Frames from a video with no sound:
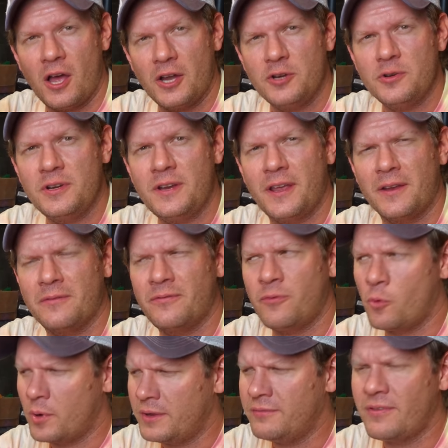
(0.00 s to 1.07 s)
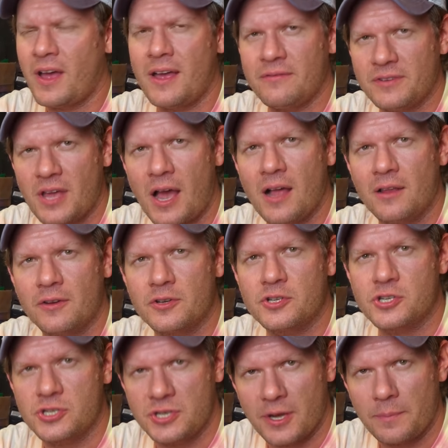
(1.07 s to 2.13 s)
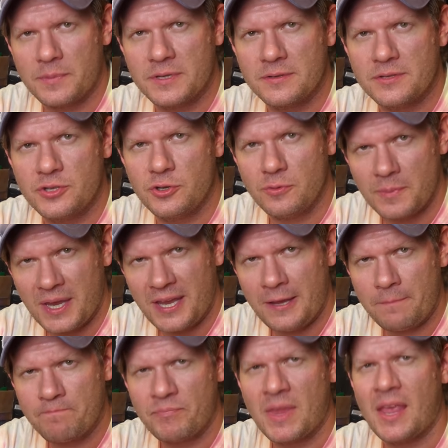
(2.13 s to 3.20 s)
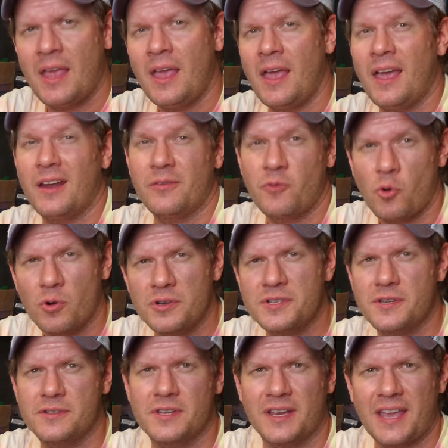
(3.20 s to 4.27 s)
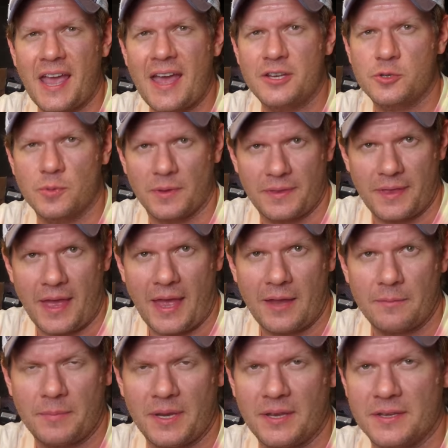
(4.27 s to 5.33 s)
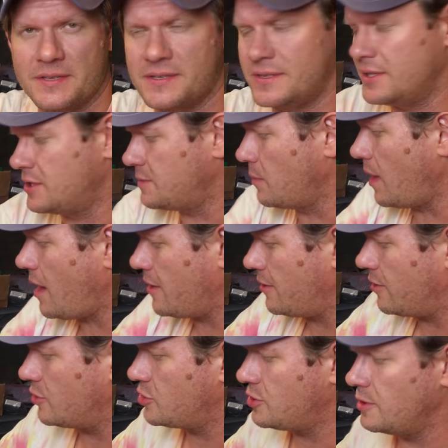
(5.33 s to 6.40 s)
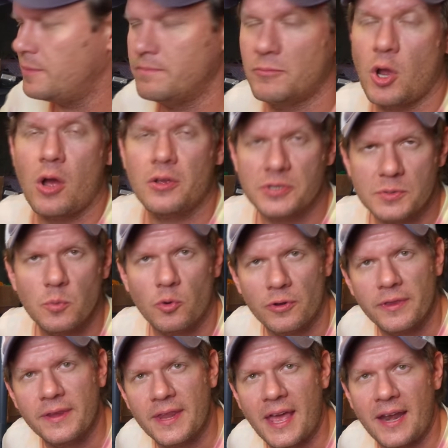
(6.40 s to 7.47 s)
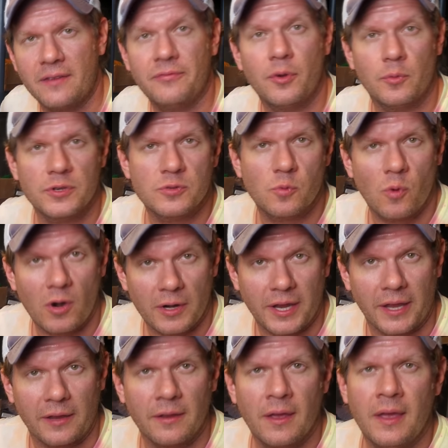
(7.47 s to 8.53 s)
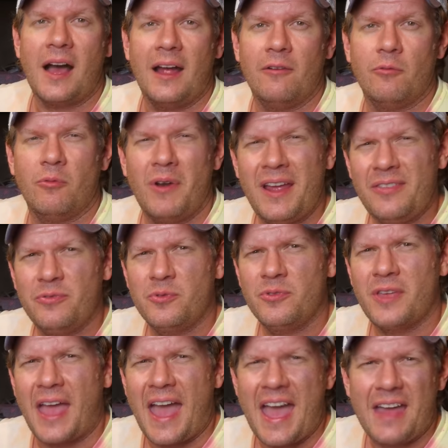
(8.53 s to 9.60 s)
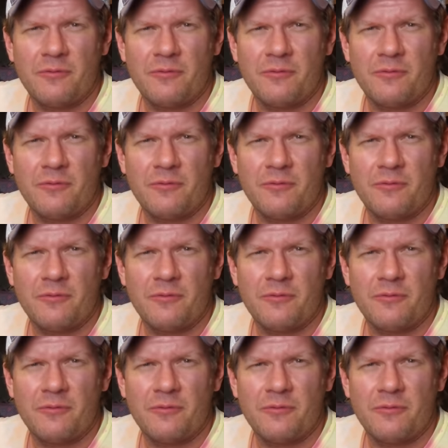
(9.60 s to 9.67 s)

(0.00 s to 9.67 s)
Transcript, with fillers: $145 shipped to me and of course, there's a catch with that because this monitor should cost more than that if it was working. I read through the